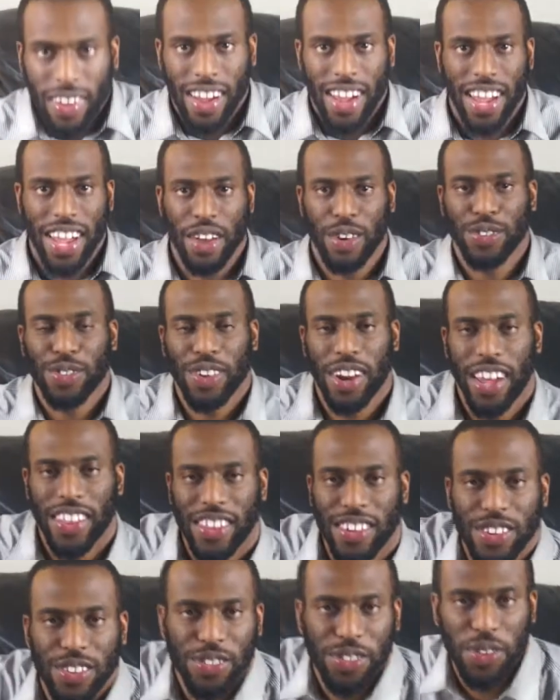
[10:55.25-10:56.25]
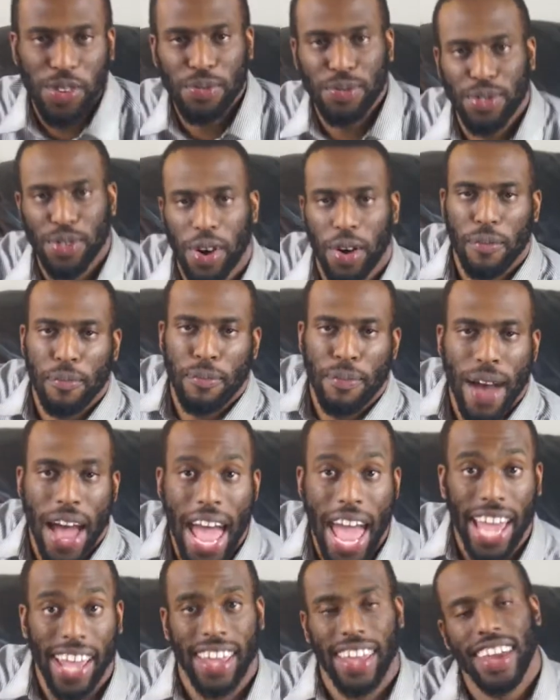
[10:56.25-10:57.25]
Hey, what's going on there, YouTube? So I'm
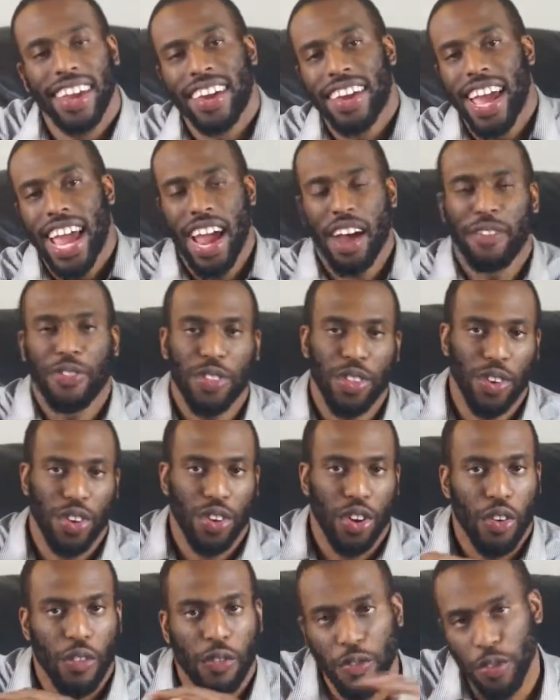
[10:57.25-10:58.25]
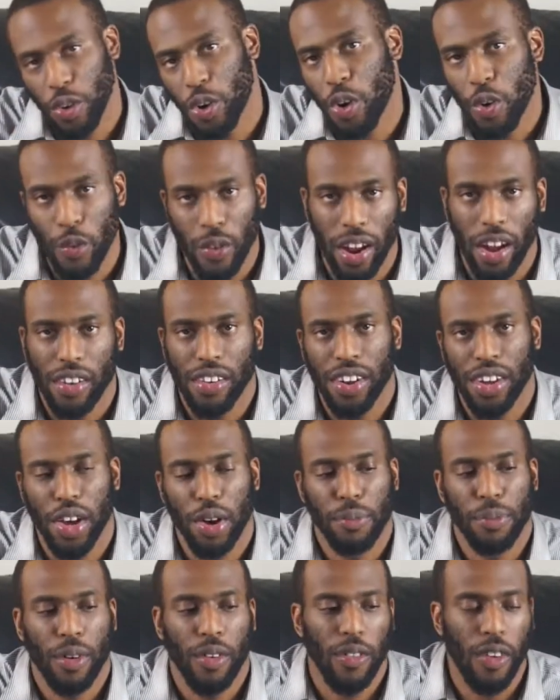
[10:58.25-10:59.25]
back. After a full
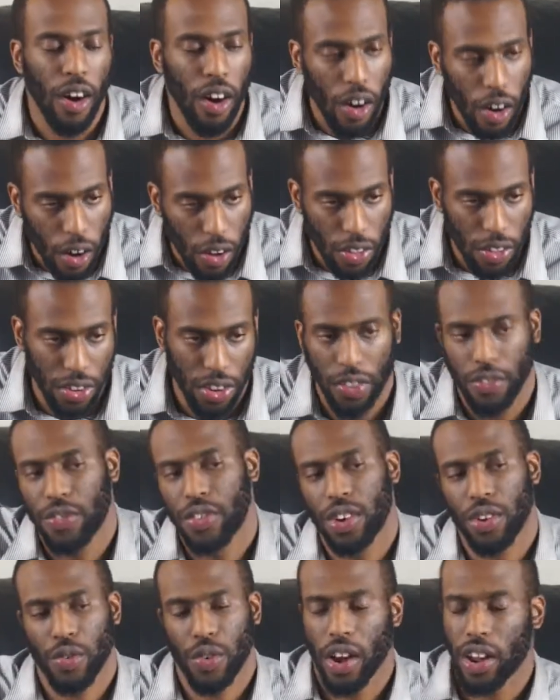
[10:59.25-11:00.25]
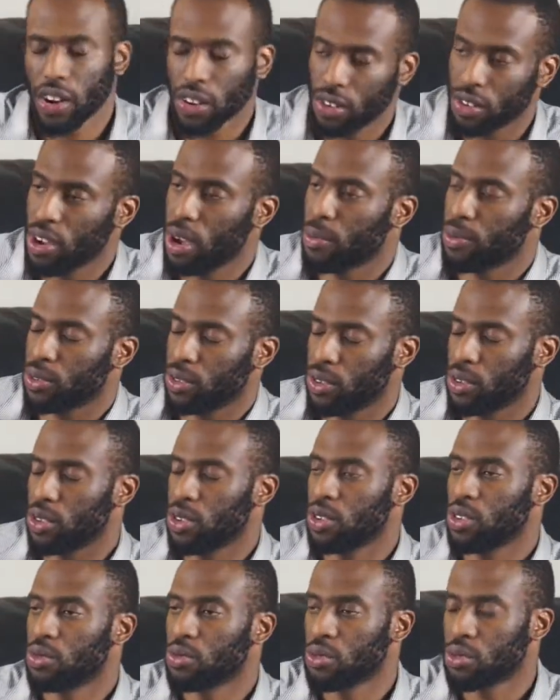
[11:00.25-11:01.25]
roundup of all the different Chronicle
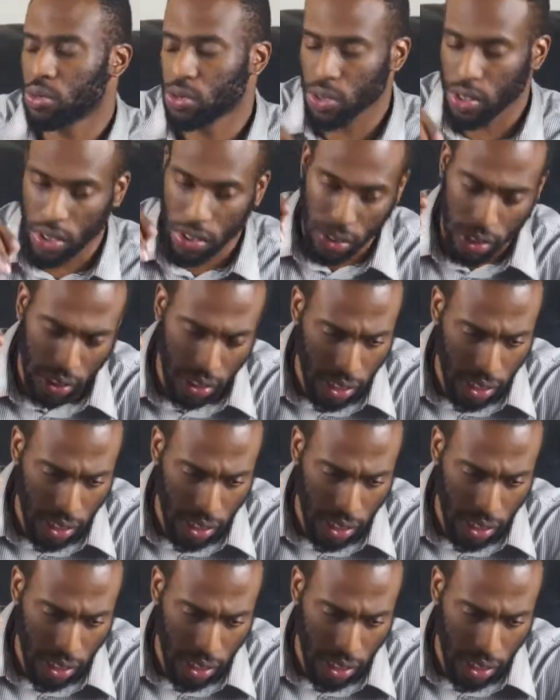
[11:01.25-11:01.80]
episodes, which was, I